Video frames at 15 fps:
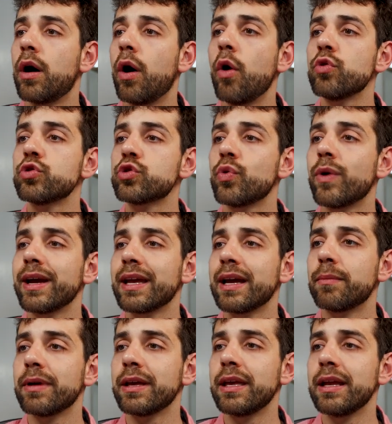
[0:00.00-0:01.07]
Also, I
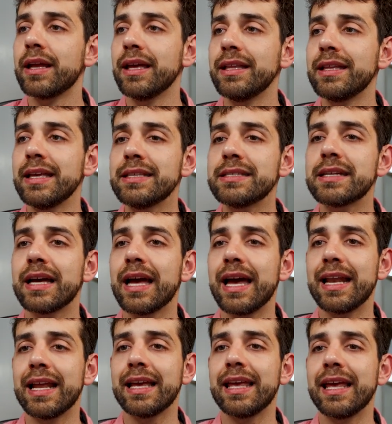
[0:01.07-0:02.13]
come here, edit,
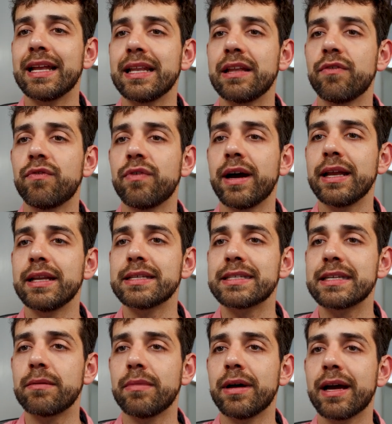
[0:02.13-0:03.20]
and I can define
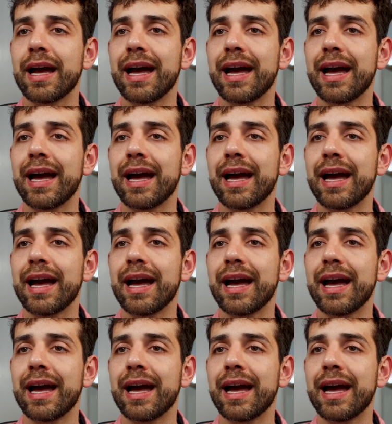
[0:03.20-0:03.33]
some